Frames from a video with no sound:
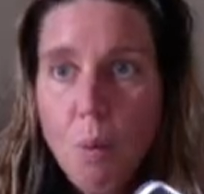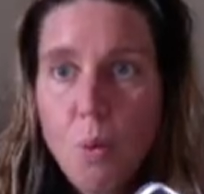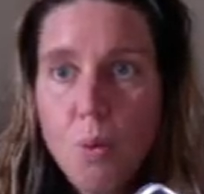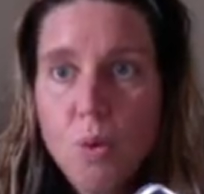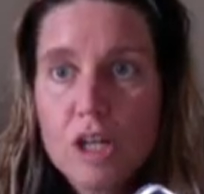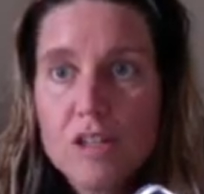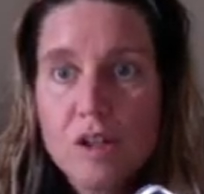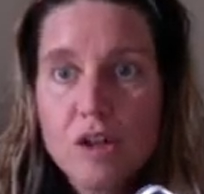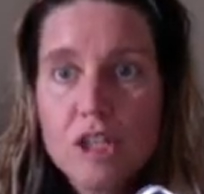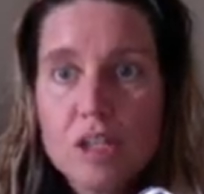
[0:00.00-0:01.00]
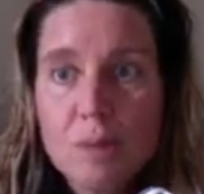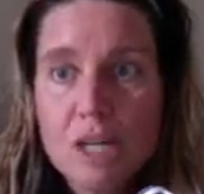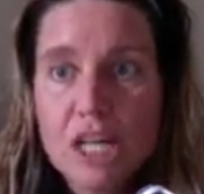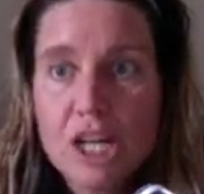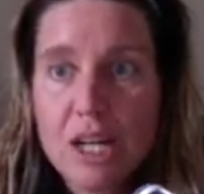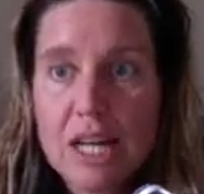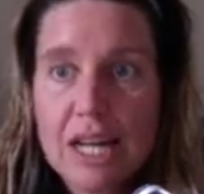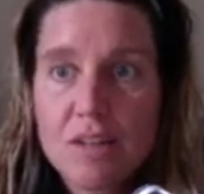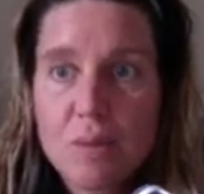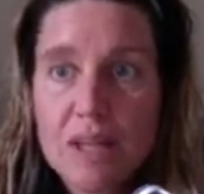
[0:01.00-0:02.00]
Looks pretty good,
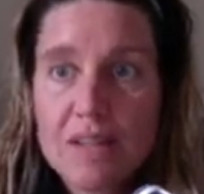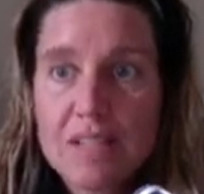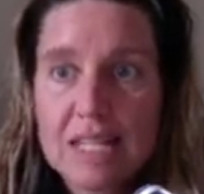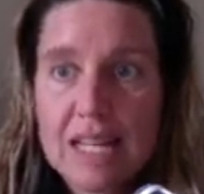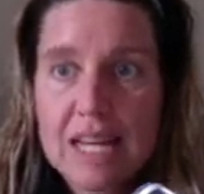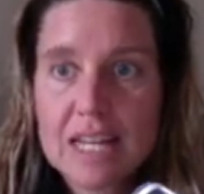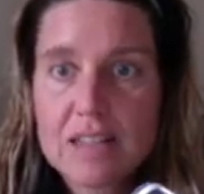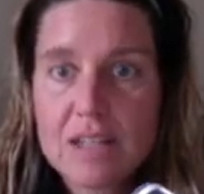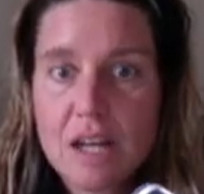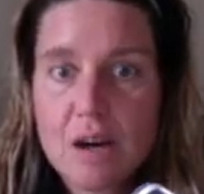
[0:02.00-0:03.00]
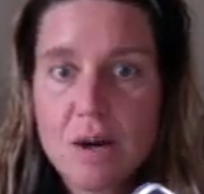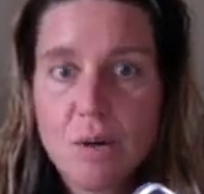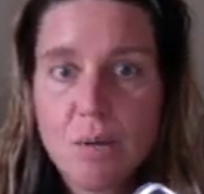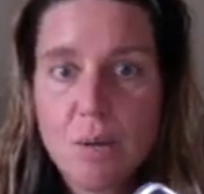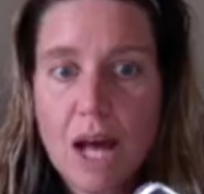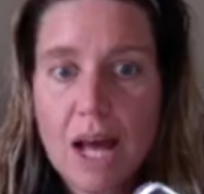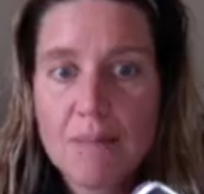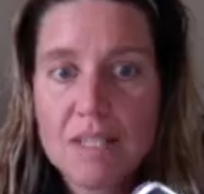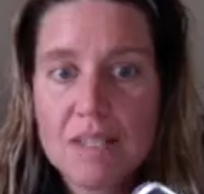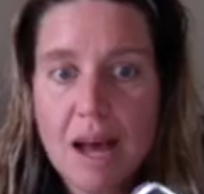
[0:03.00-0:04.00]
and as well as the kick. So I'm
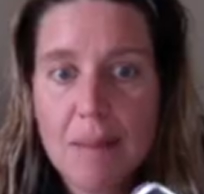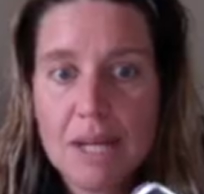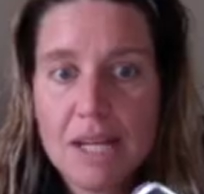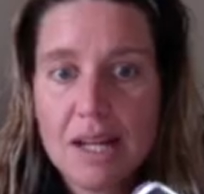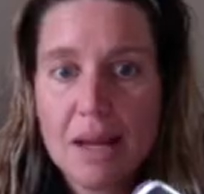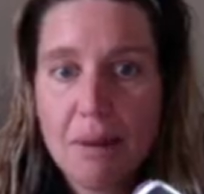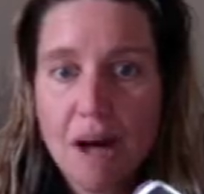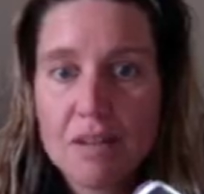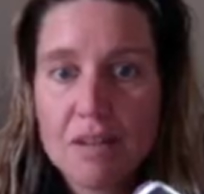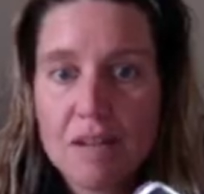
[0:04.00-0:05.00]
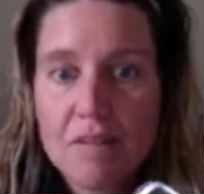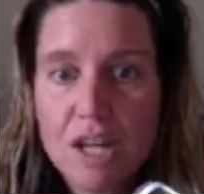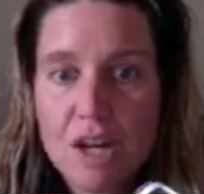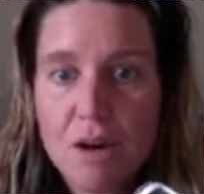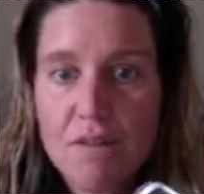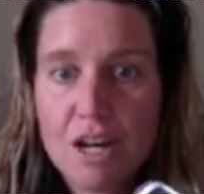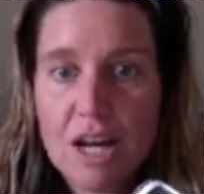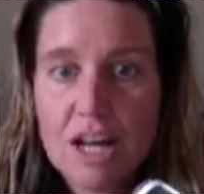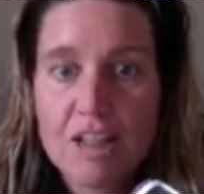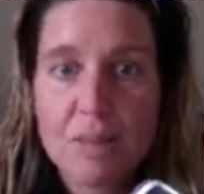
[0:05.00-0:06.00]
stopping and pausing the video at
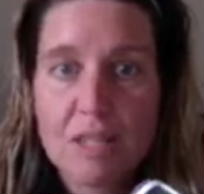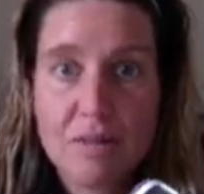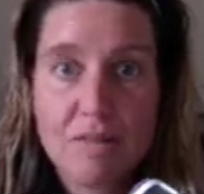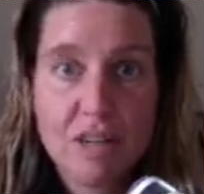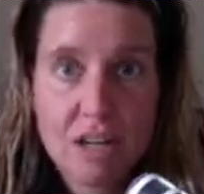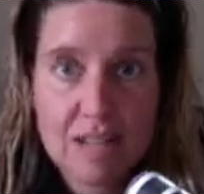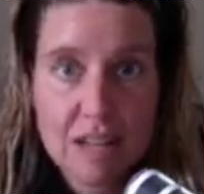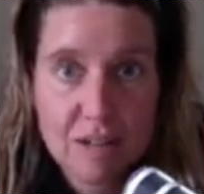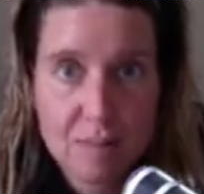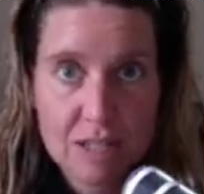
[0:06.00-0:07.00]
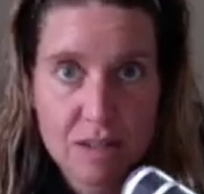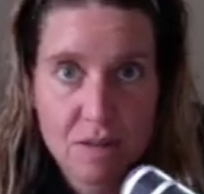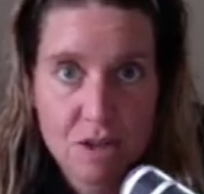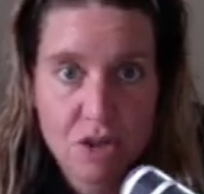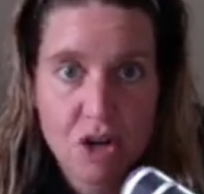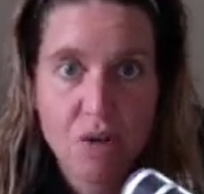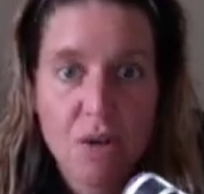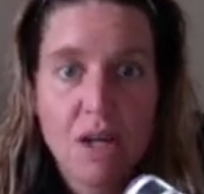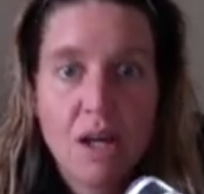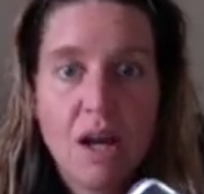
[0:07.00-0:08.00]
various aspects of the stroke.
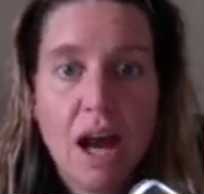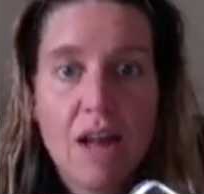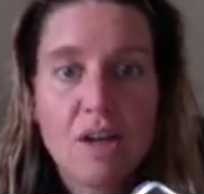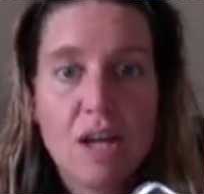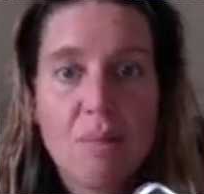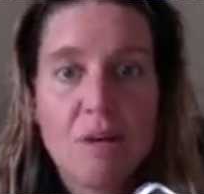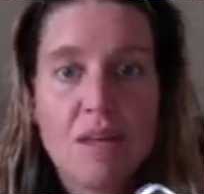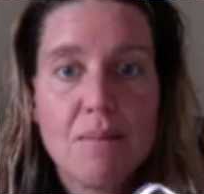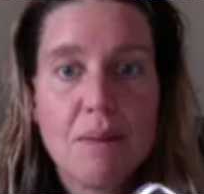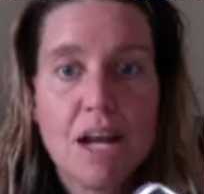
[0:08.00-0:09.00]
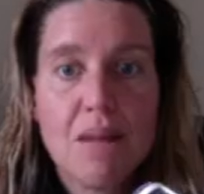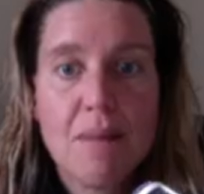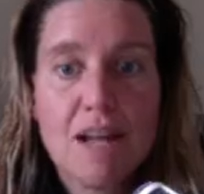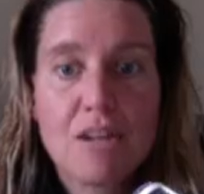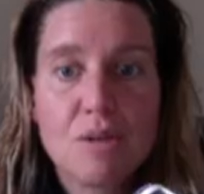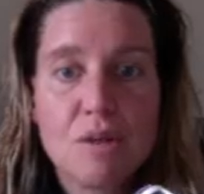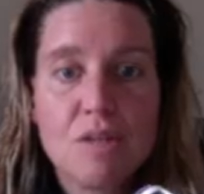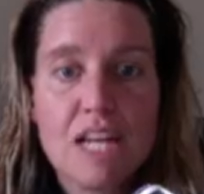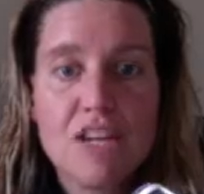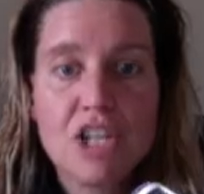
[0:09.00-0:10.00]
I look at breathing, body balance,
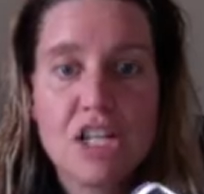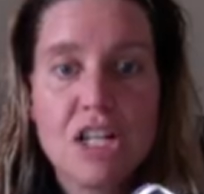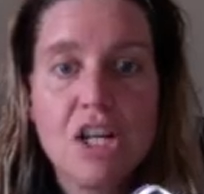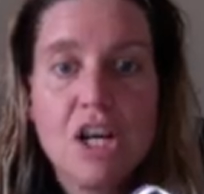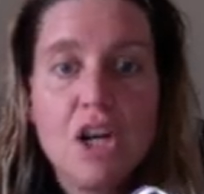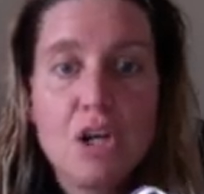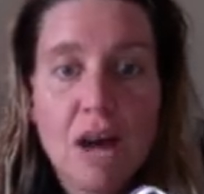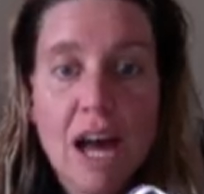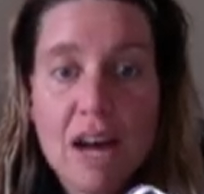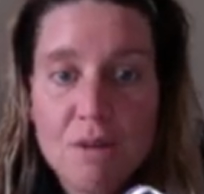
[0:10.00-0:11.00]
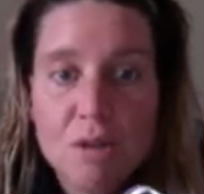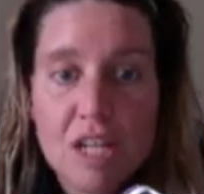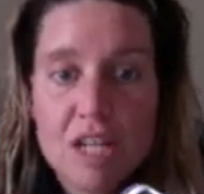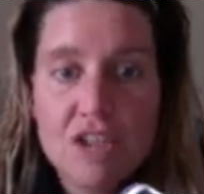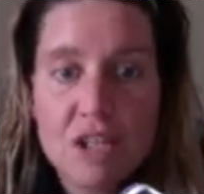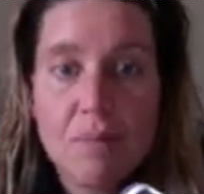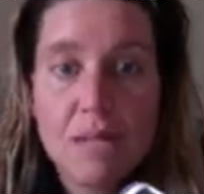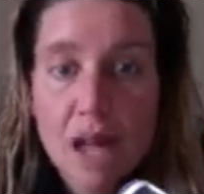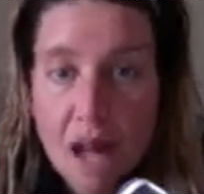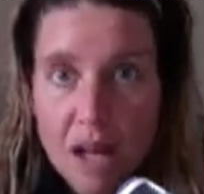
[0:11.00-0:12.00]
rotation. You have rotation
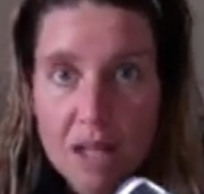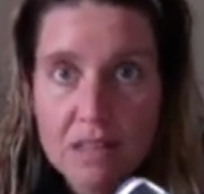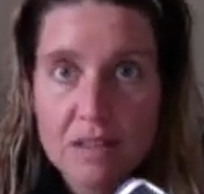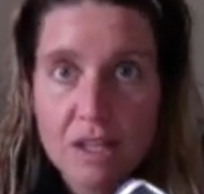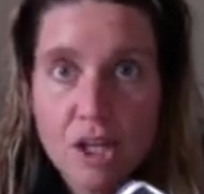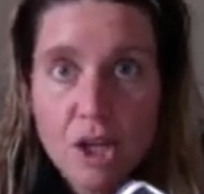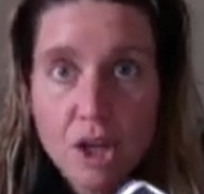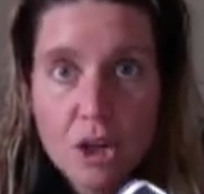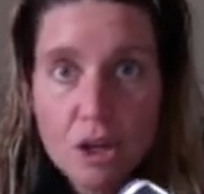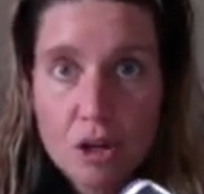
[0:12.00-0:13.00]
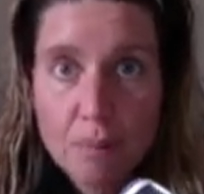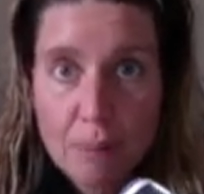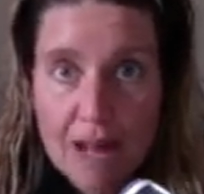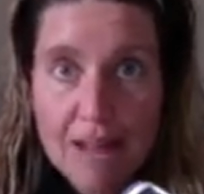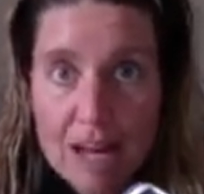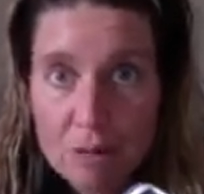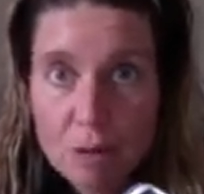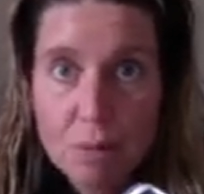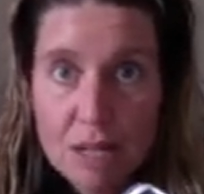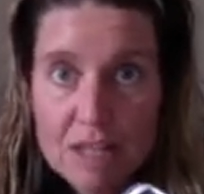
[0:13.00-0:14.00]
because you're bilateral
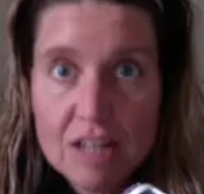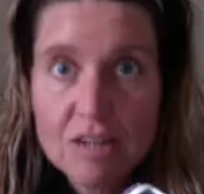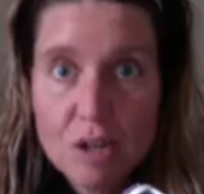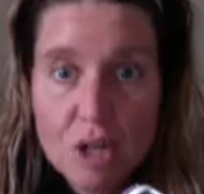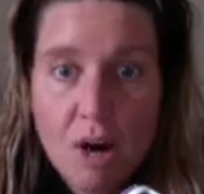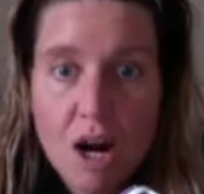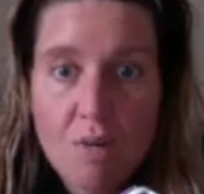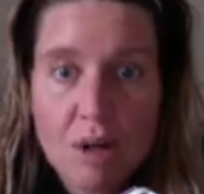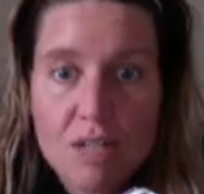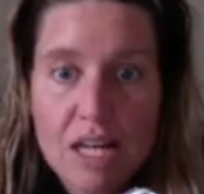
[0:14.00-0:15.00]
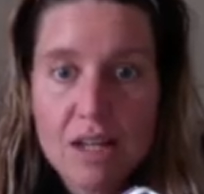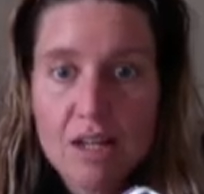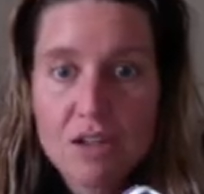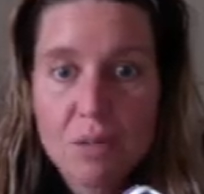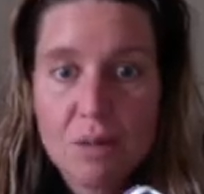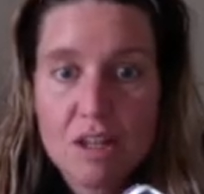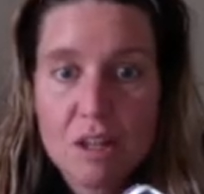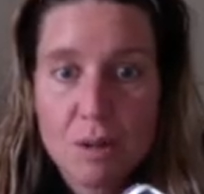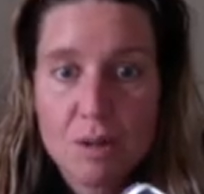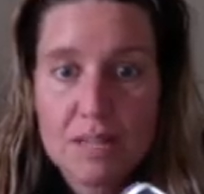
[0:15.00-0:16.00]
breathing, so you are rotating because you're breathing to
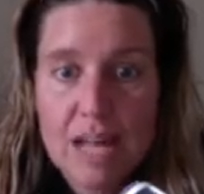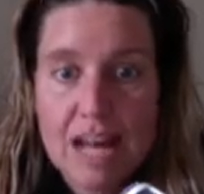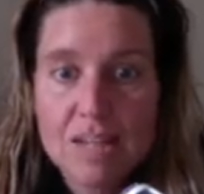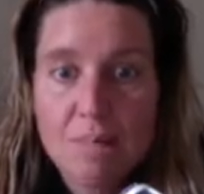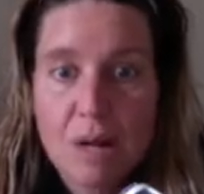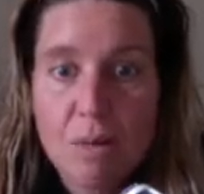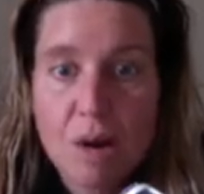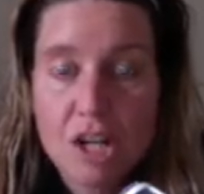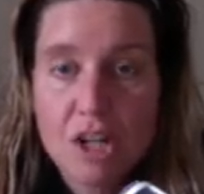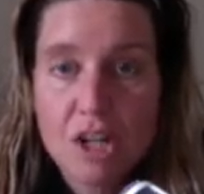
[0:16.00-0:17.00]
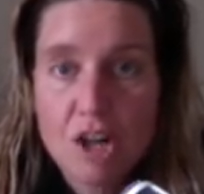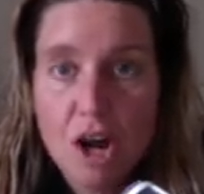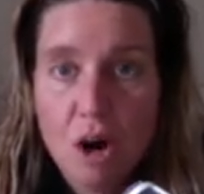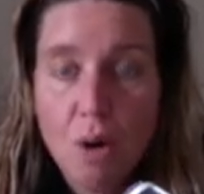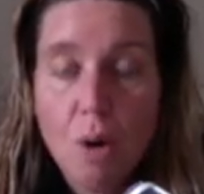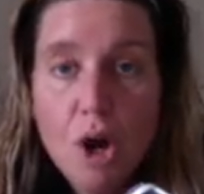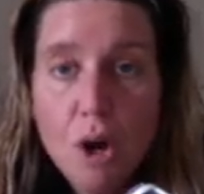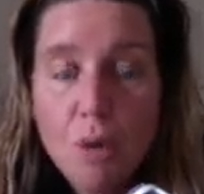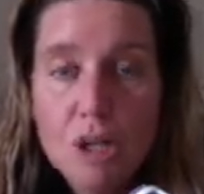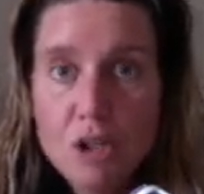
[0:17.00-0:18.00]
both sides. But I want you to know
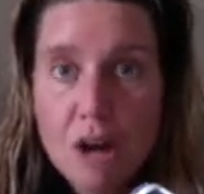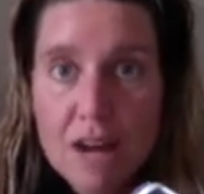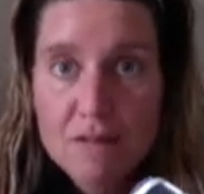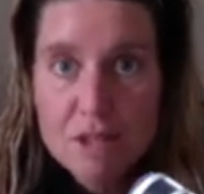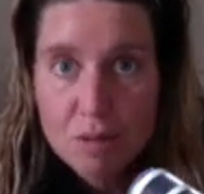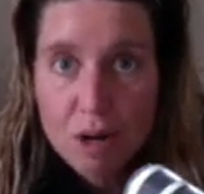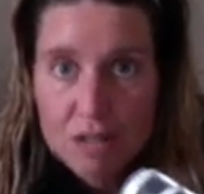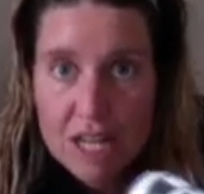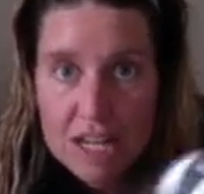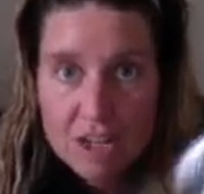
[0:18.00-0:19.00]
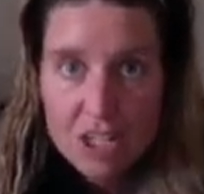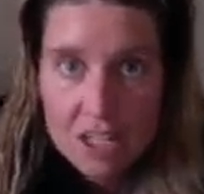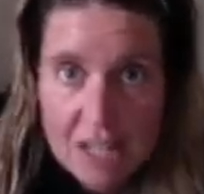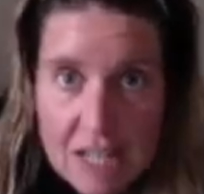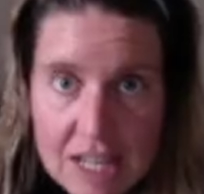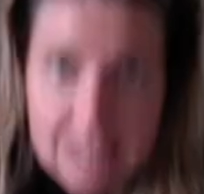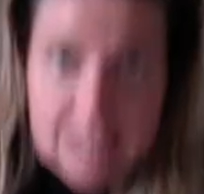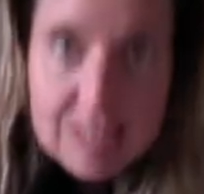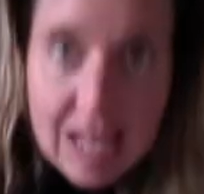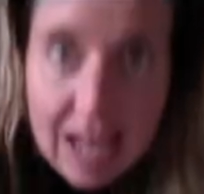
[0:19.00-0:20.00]
what drives the rotation
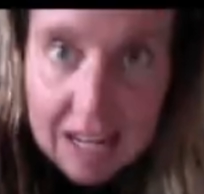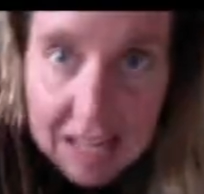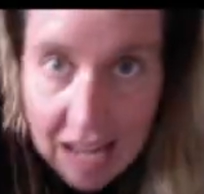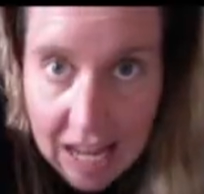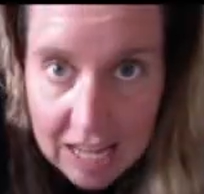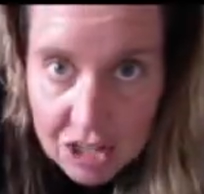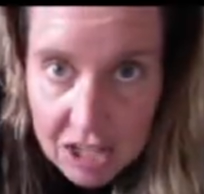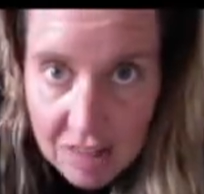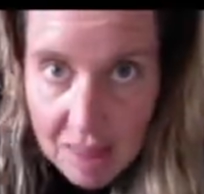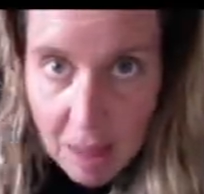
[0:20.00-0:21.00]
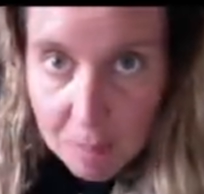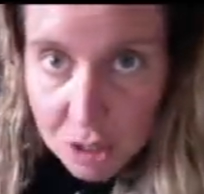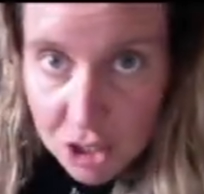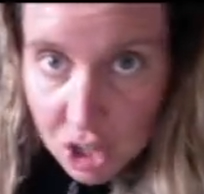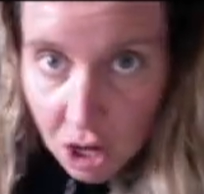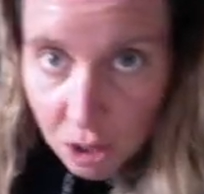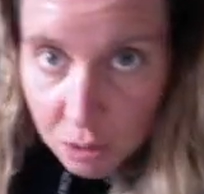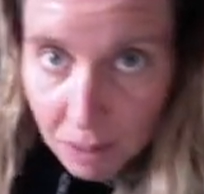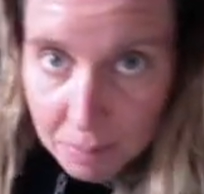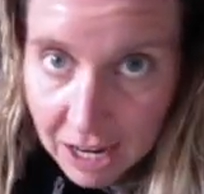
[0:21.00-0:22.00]
is that catch and that push all the
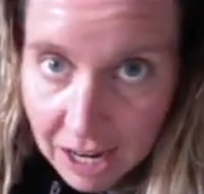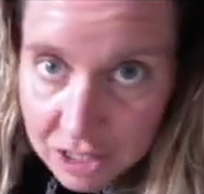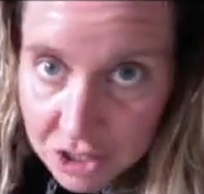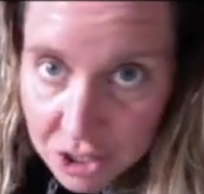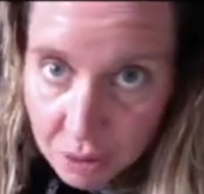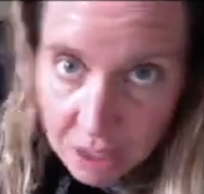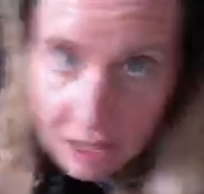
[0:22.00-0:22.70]
way behind you.